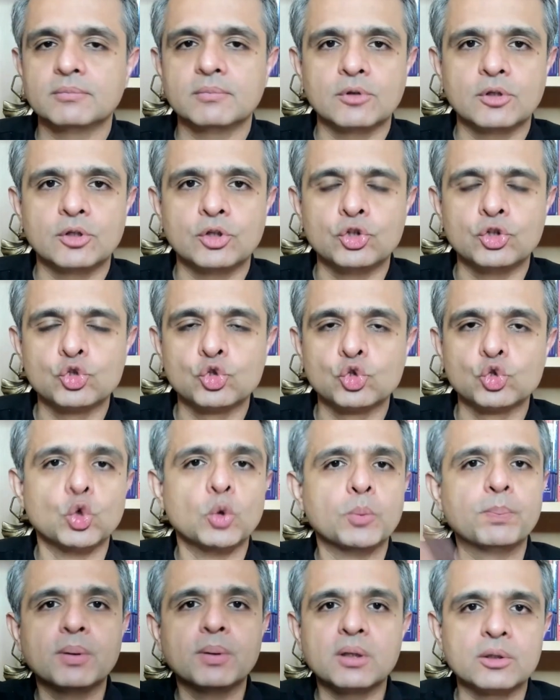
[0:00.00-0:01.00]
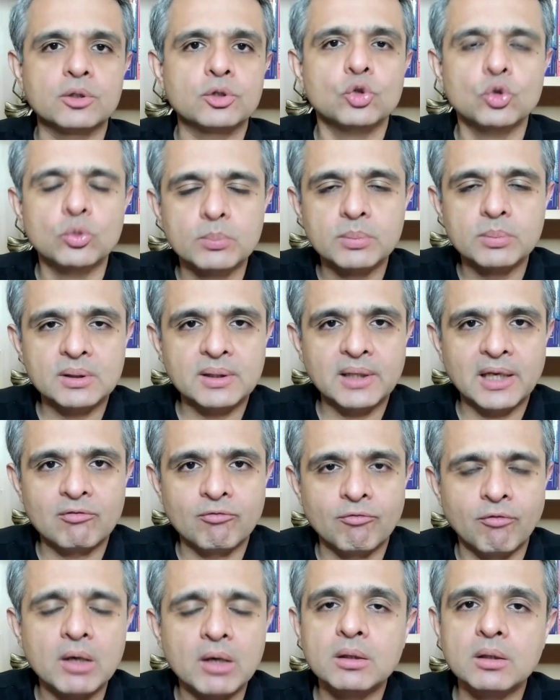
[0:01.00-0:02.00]
superhuman and
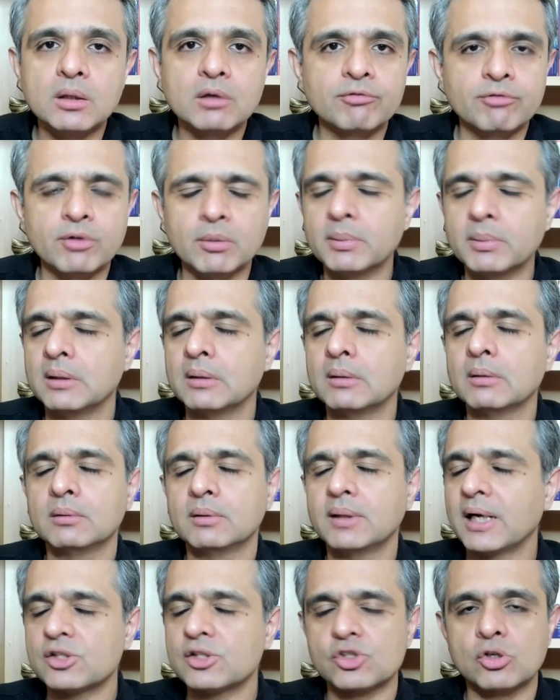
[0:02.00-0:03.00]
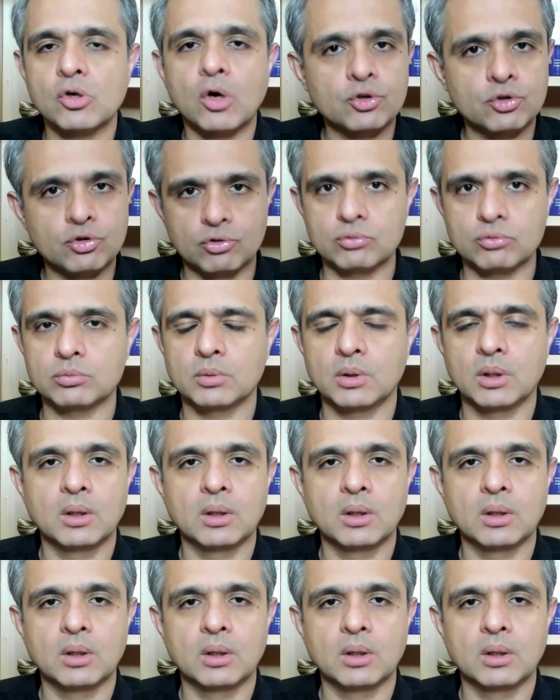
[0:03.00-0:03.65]
wonder women, that's not true.